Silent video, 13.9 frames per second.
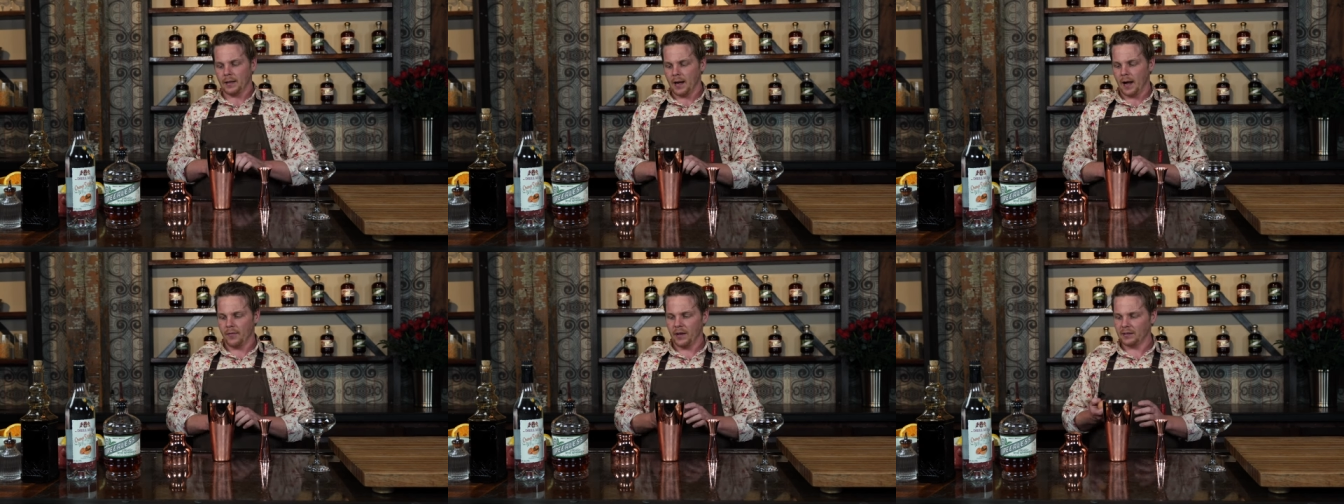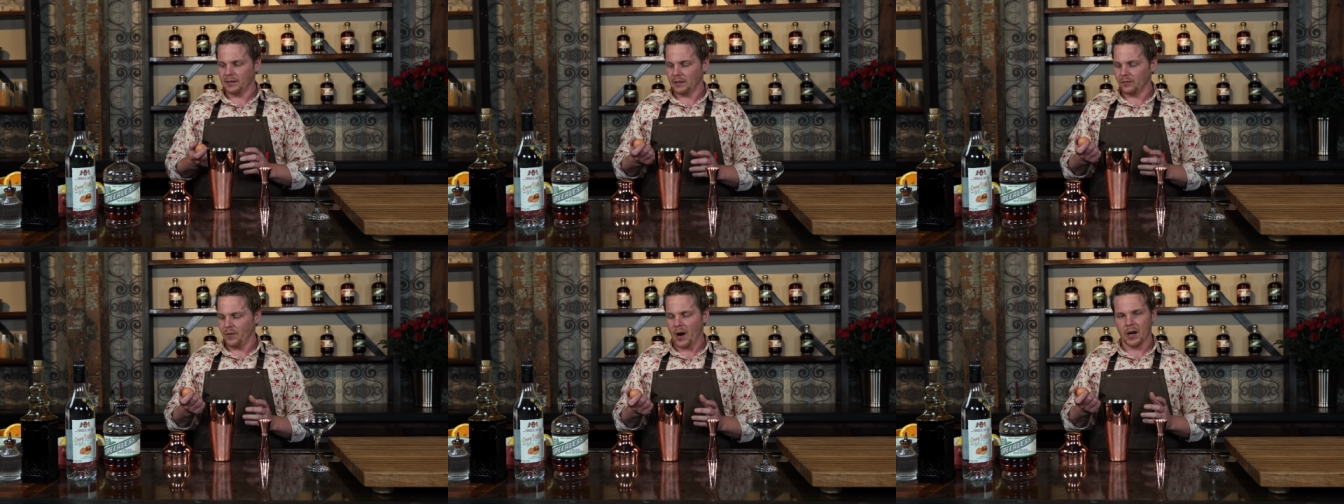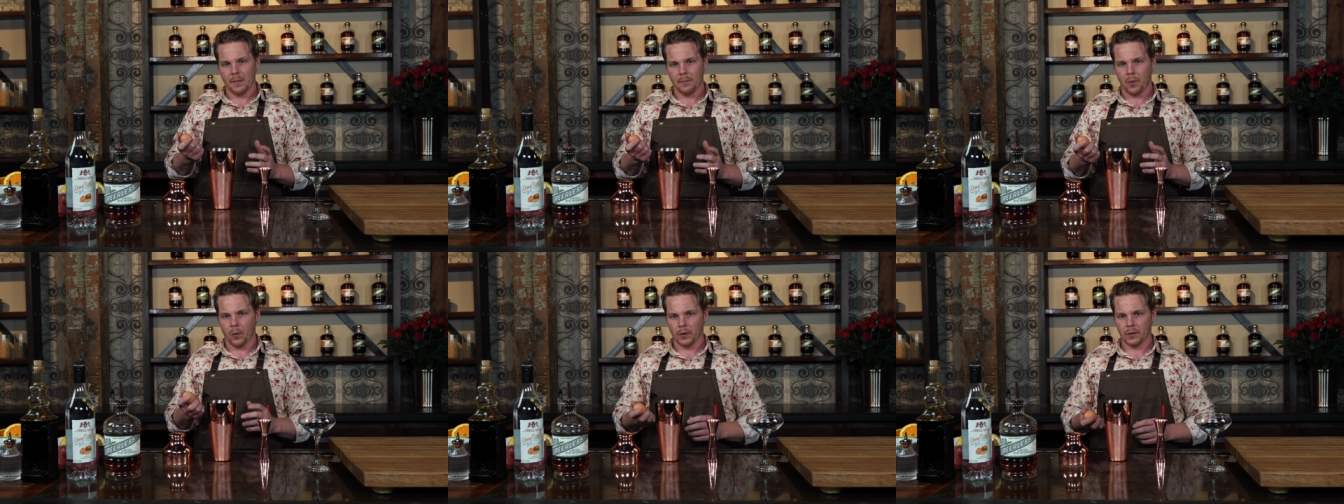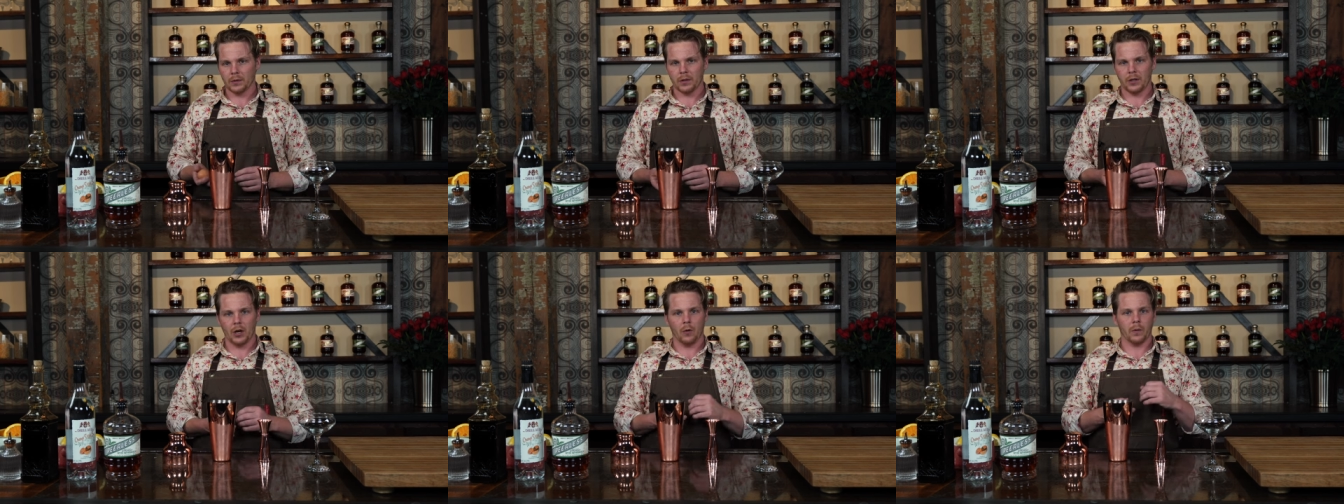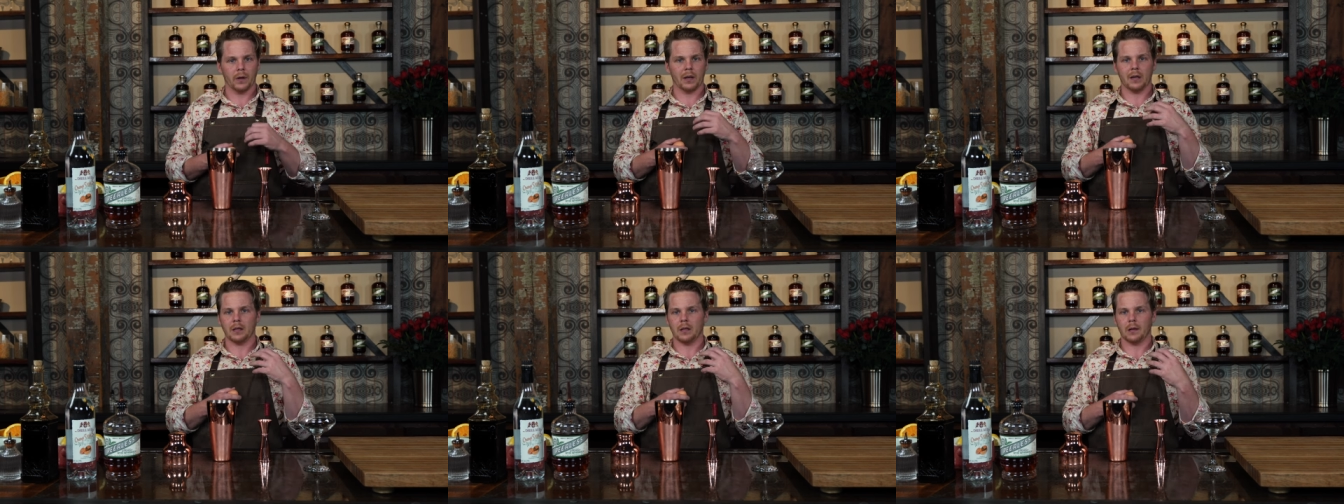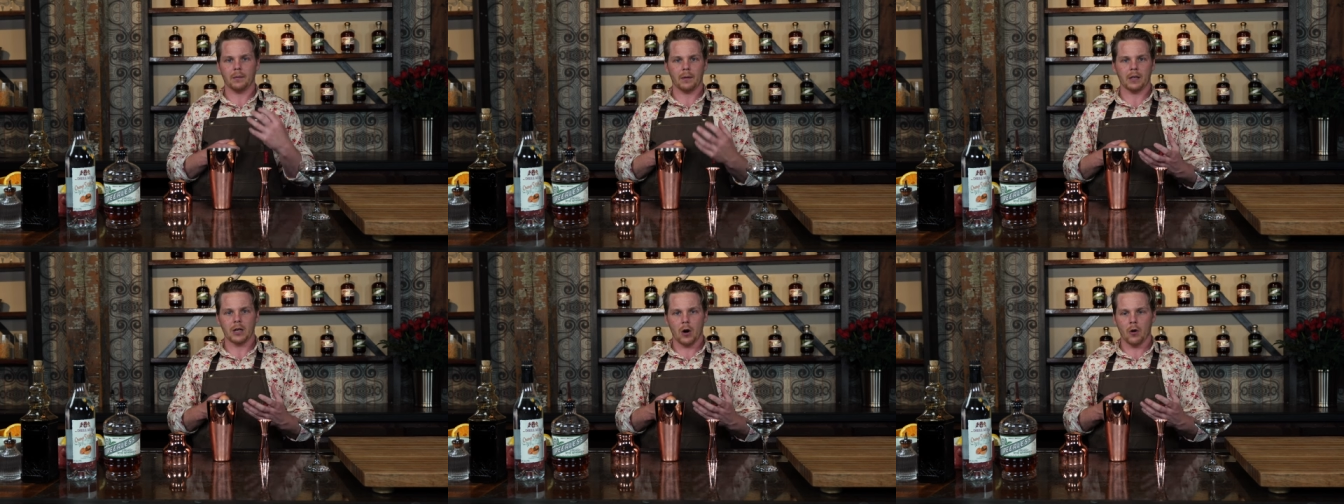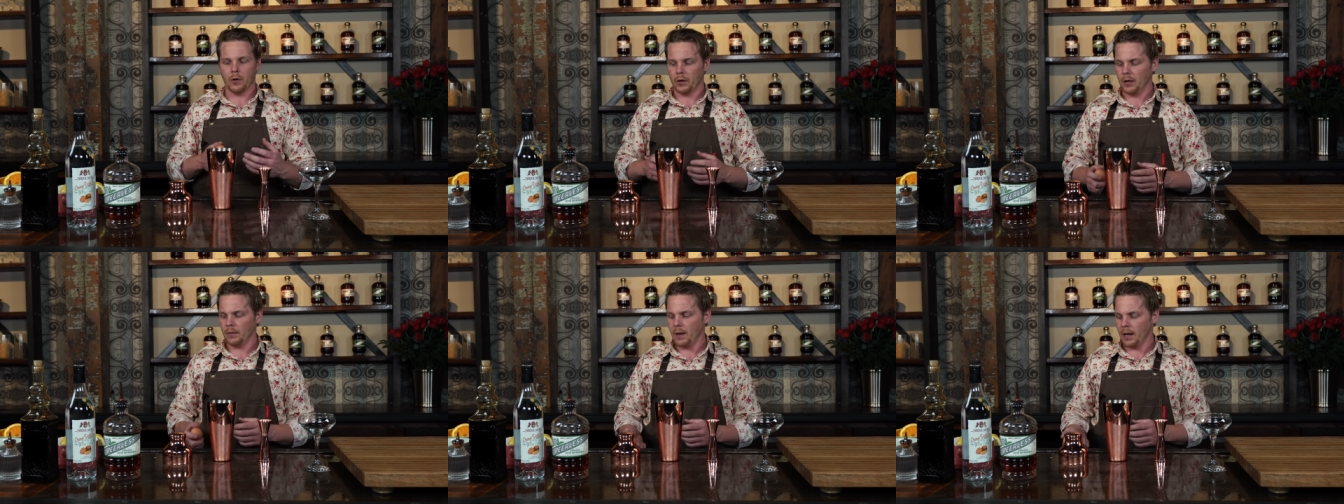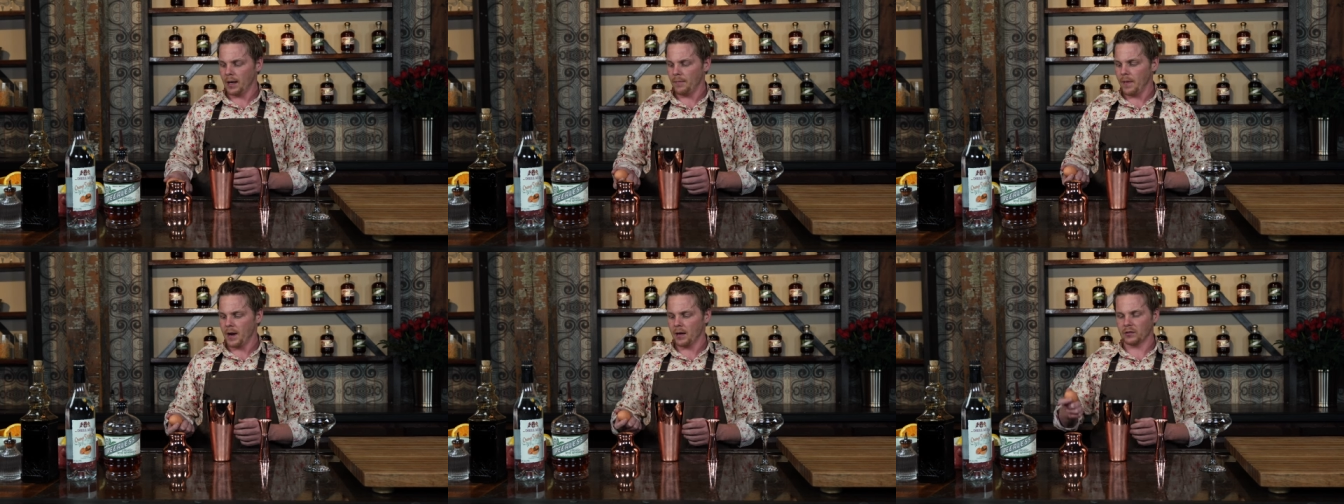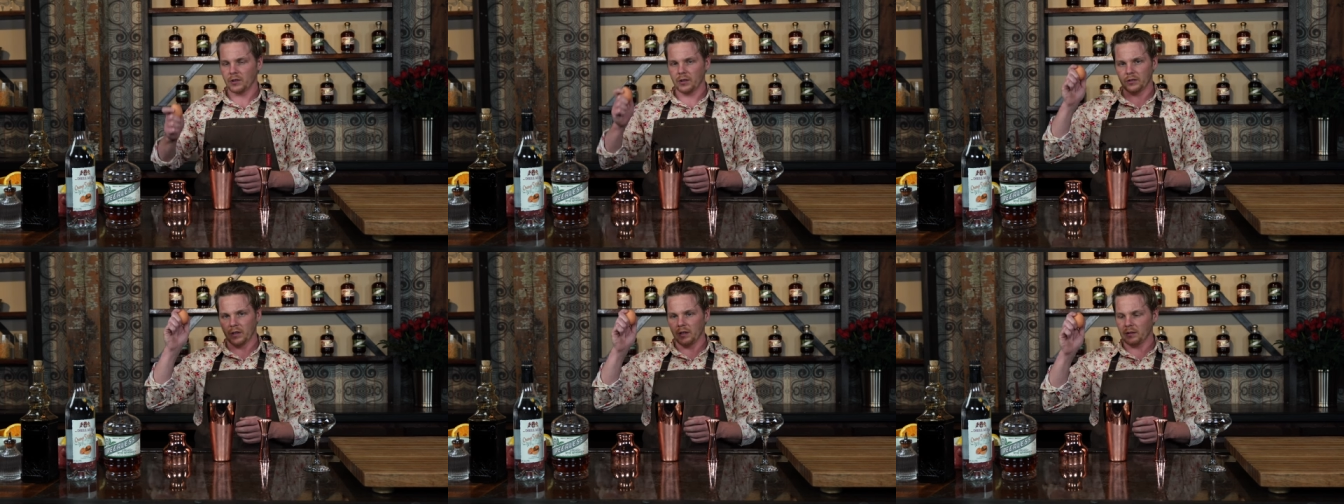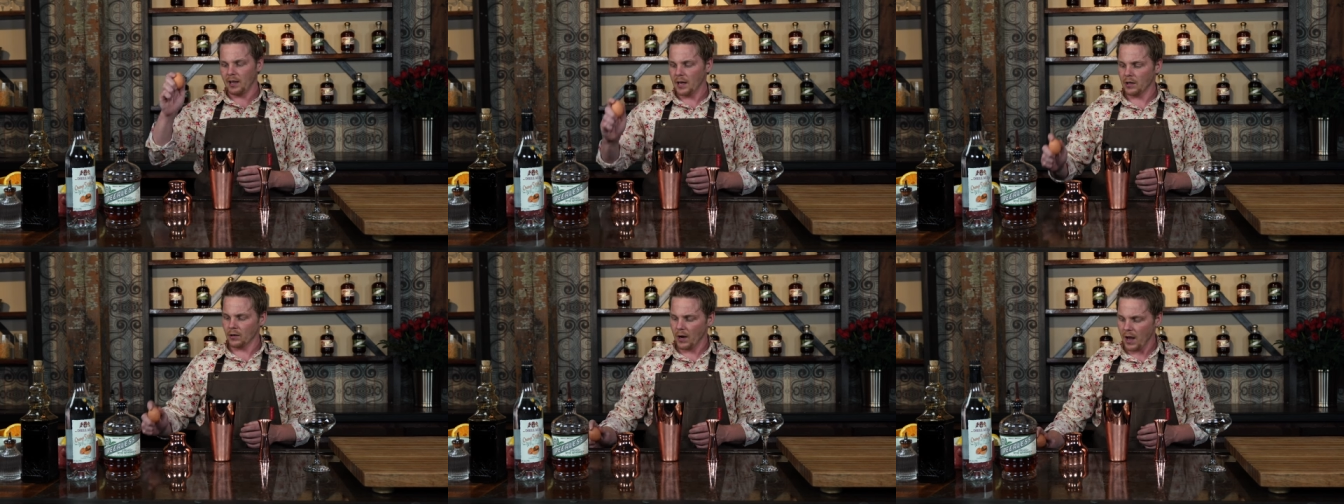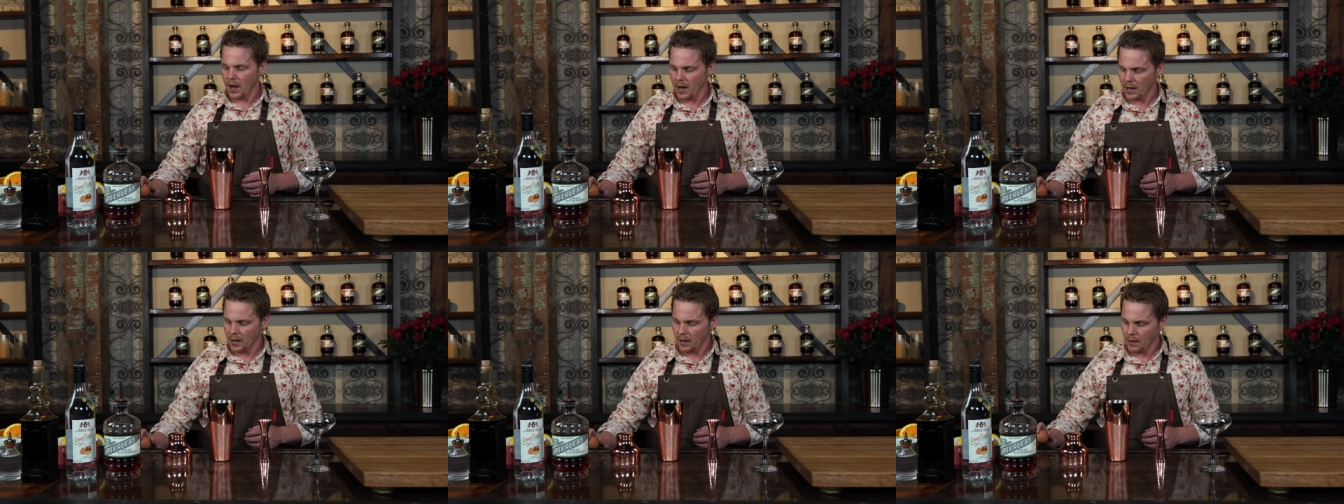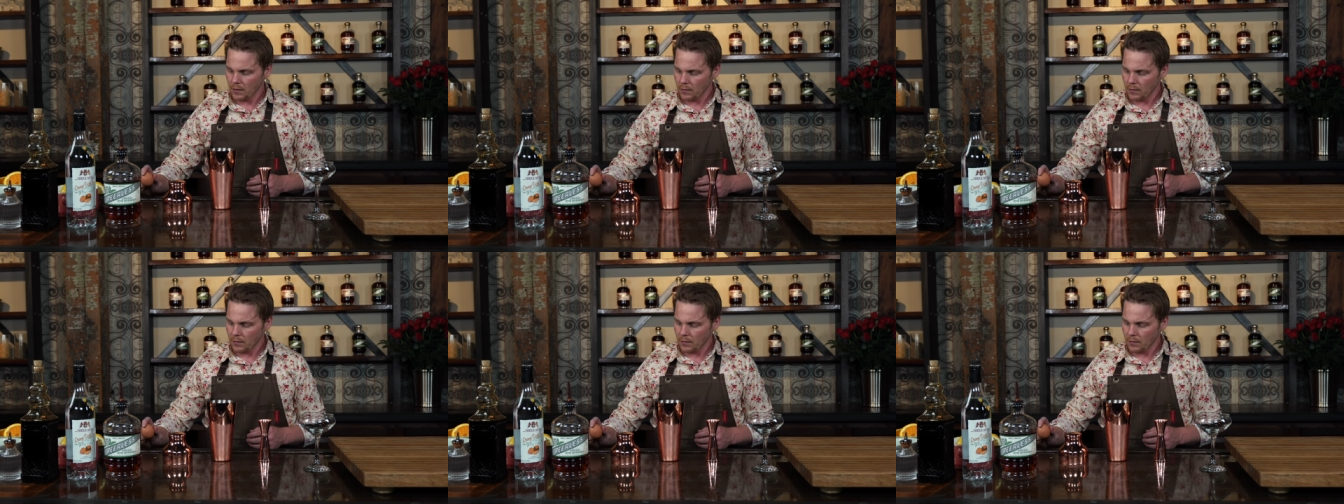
Now this is very important. You don't want to get any of the yolk or anything in there, so you're just going to take your egg,